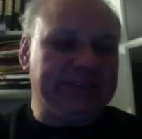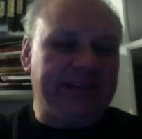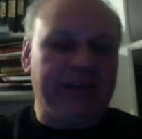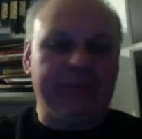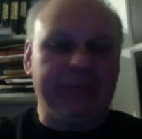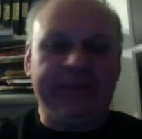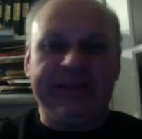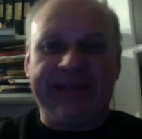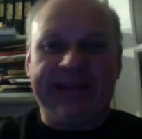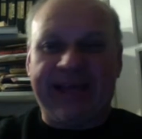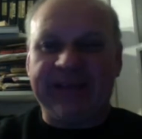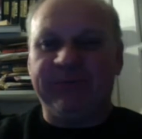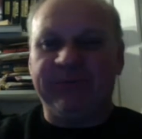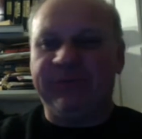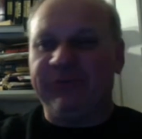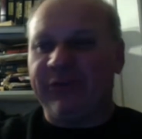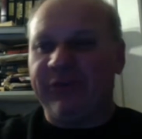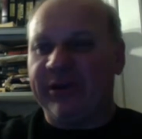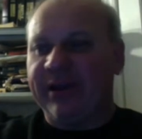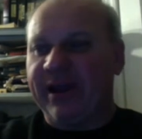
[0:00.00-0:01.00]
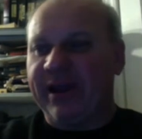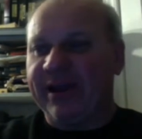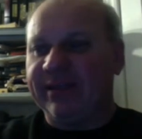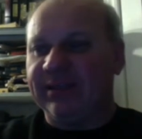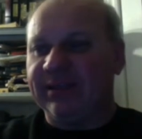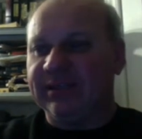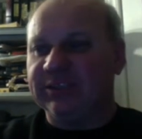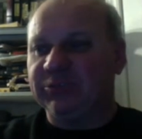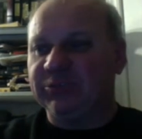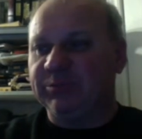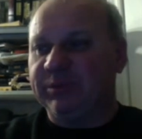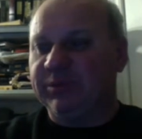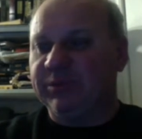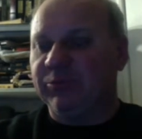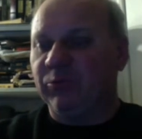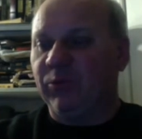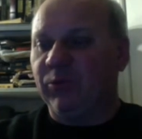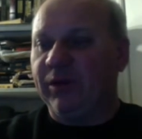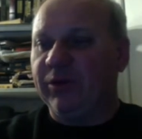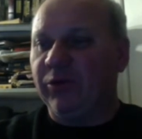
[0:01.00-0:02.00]
That'd be very high on the list. Be
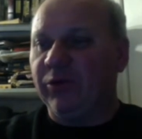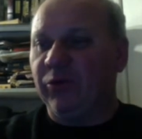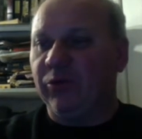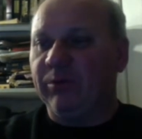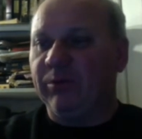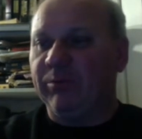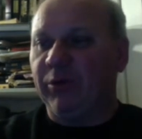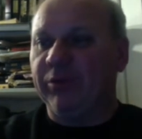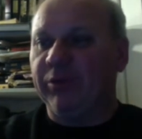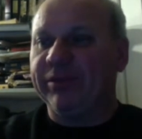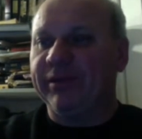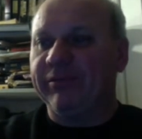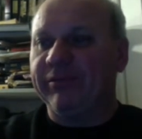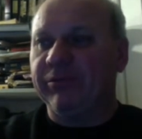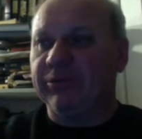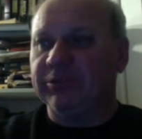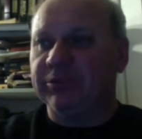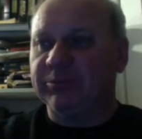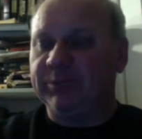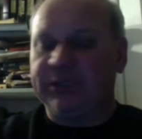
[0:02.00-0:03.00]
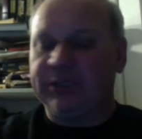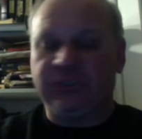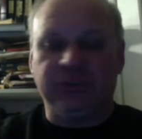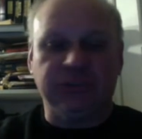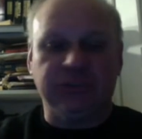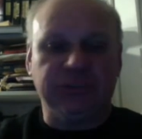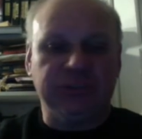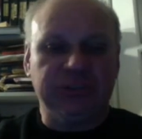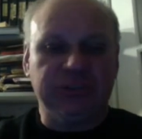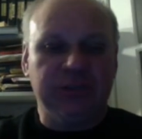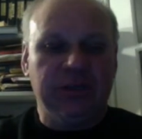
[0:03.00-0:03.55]
one or both of those pictures.